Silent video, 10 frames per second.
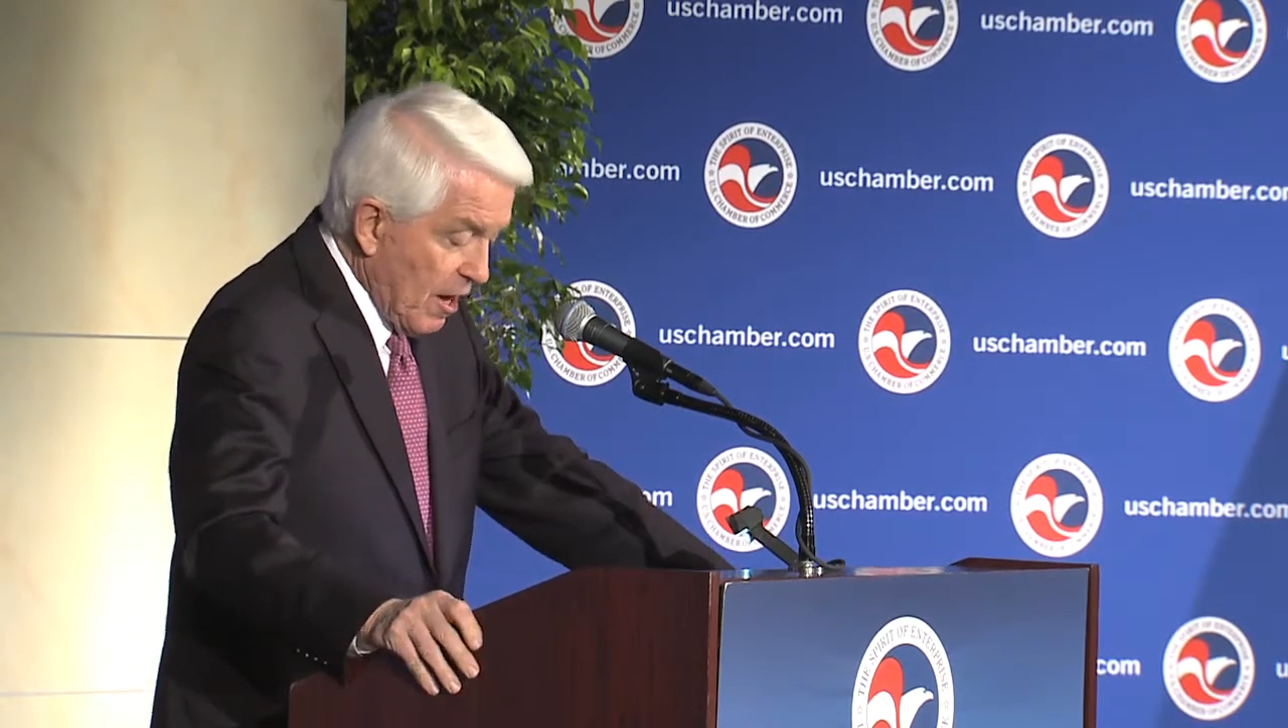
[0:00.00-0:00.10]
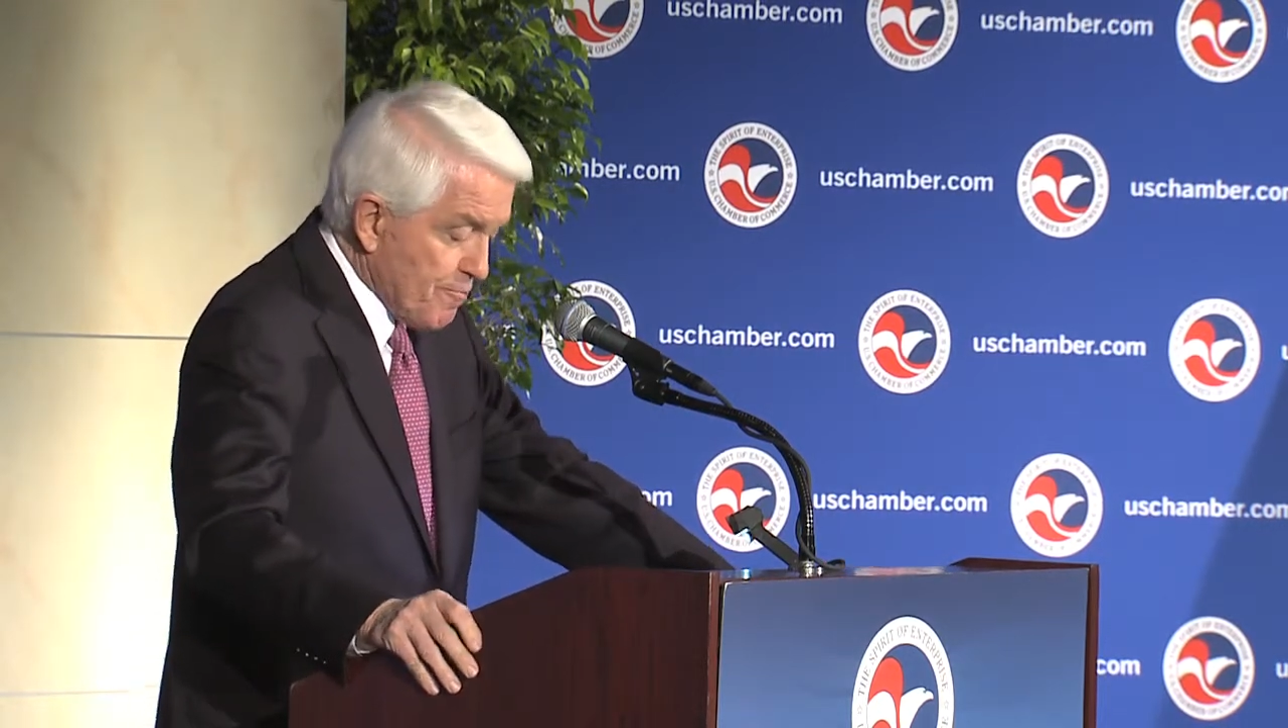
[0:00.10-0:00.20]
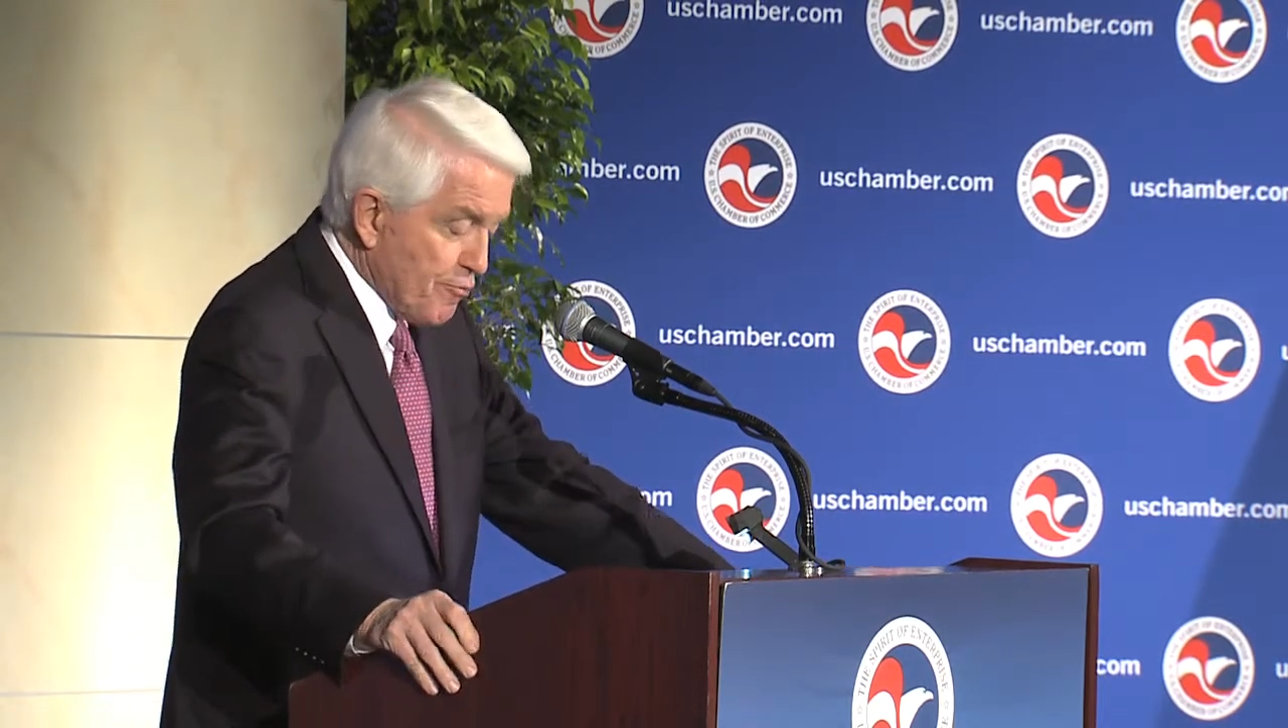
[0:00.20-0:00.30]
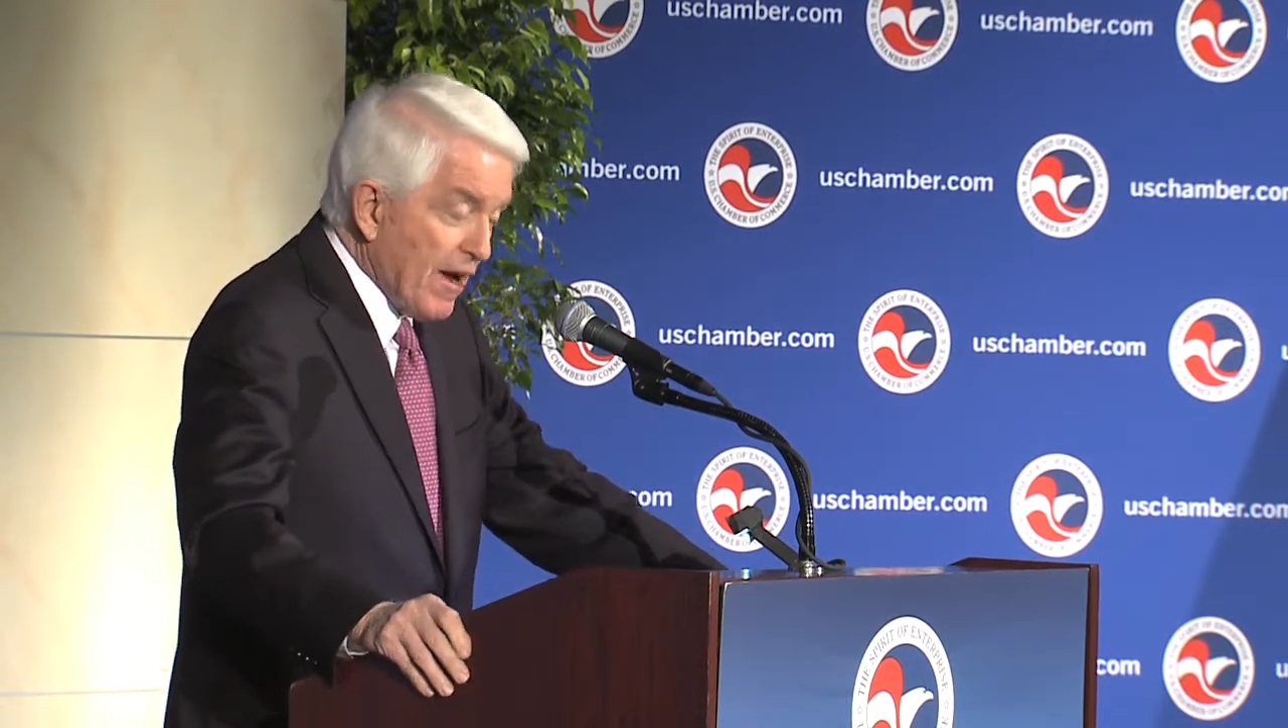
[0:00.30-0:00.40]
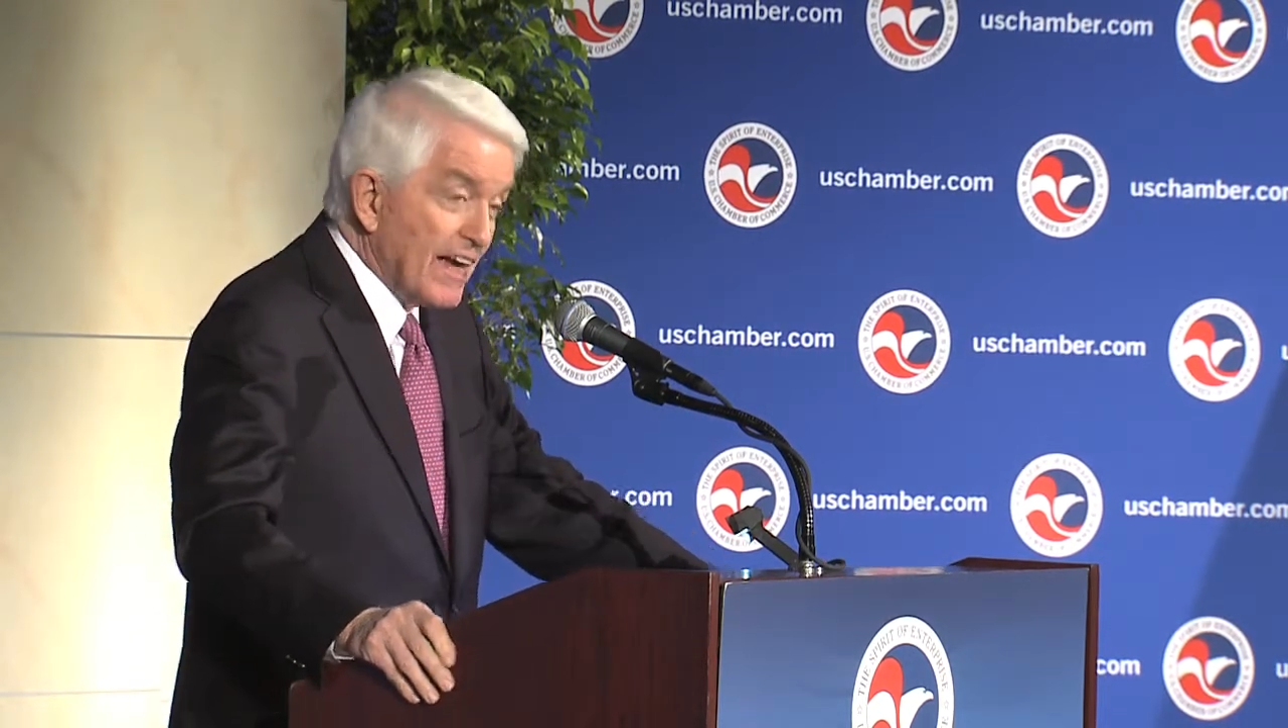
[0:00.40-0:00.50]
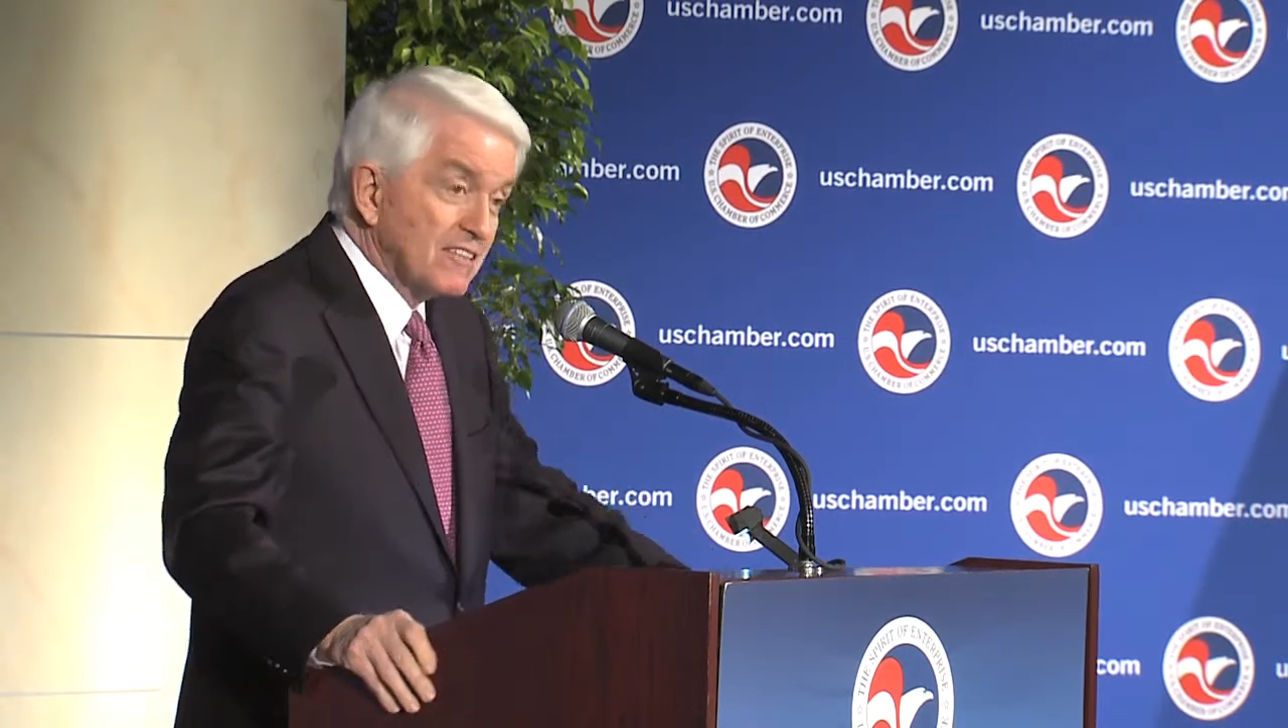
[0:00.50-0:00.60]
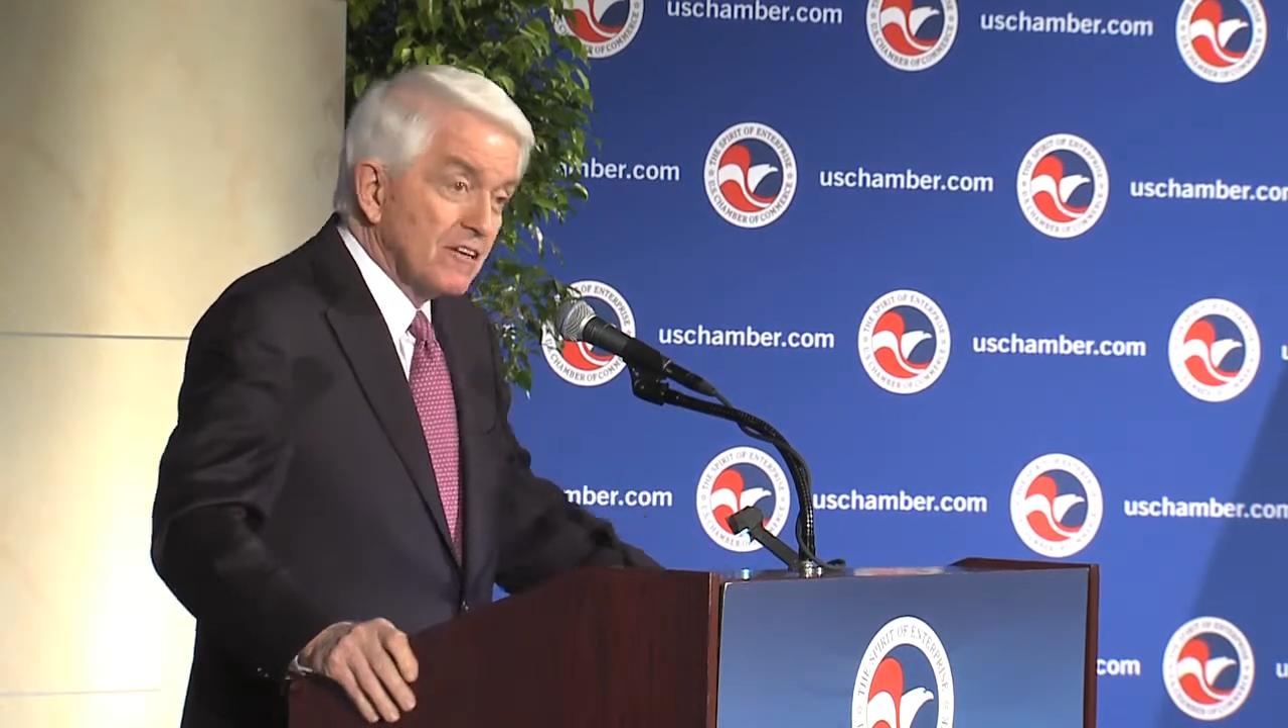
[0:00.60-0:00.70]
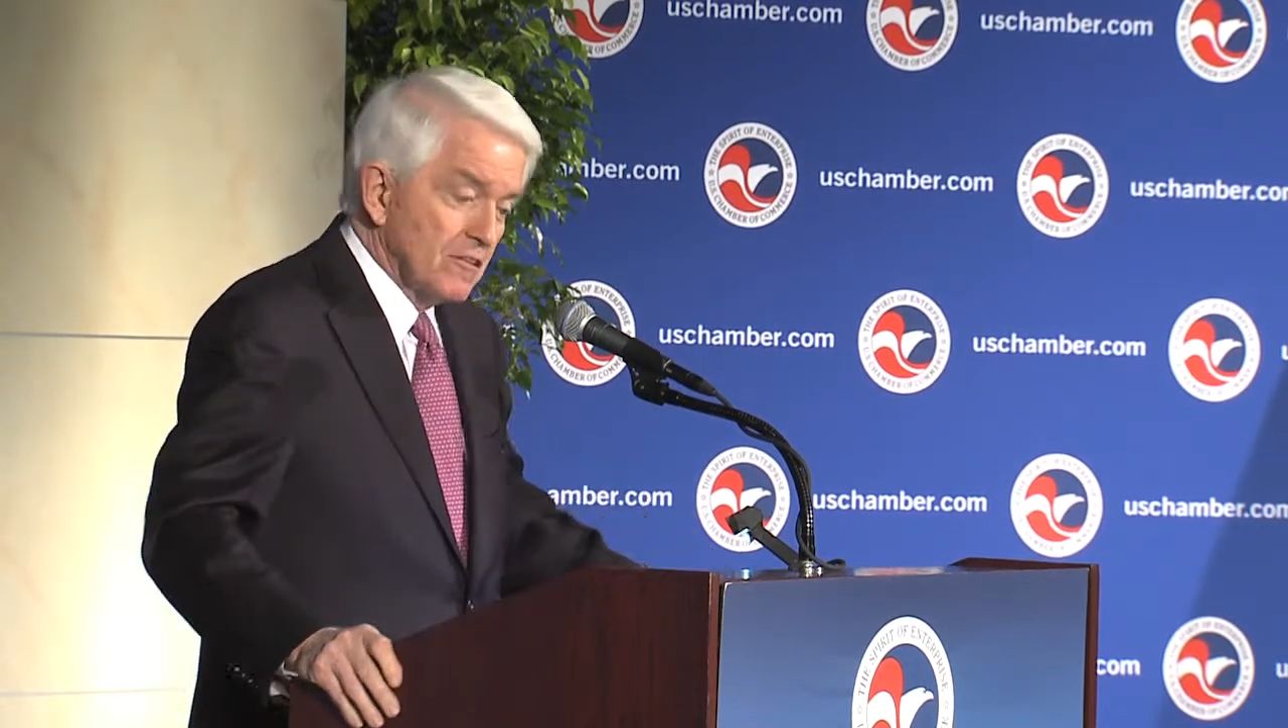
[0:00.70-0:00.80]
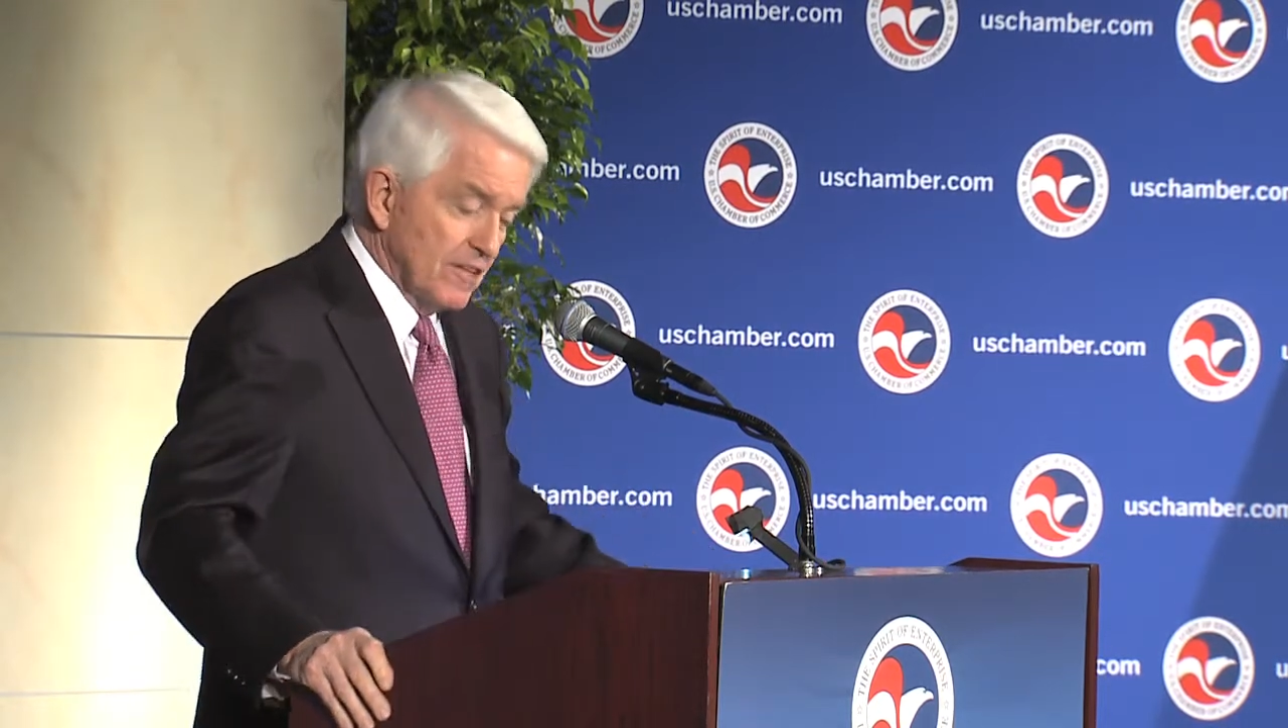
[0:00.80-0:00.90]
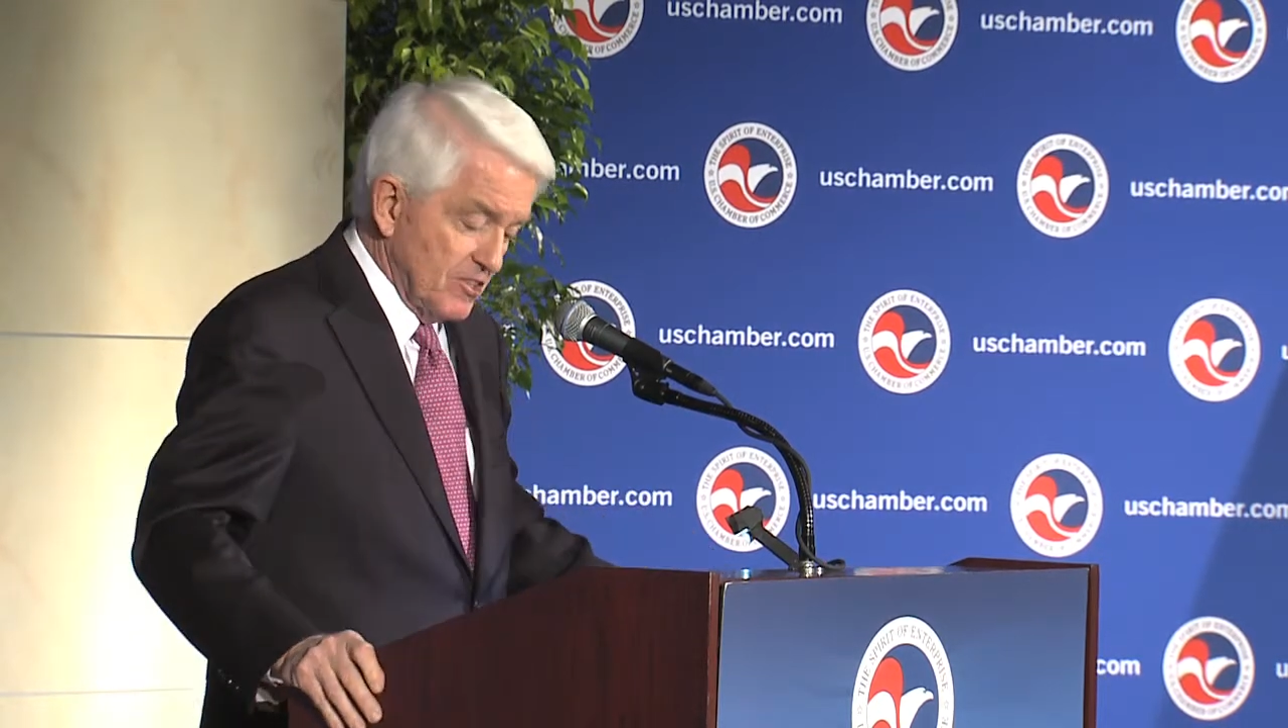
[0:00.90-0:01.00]
a
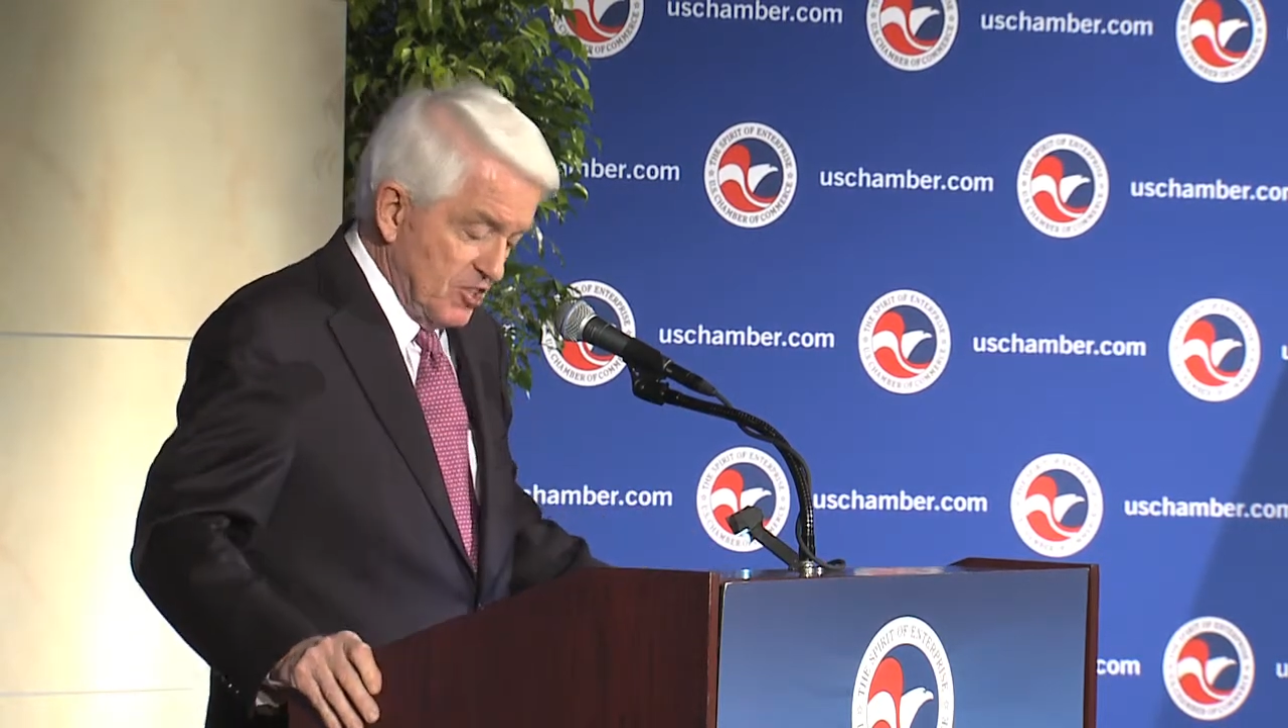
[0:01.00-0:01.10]
practical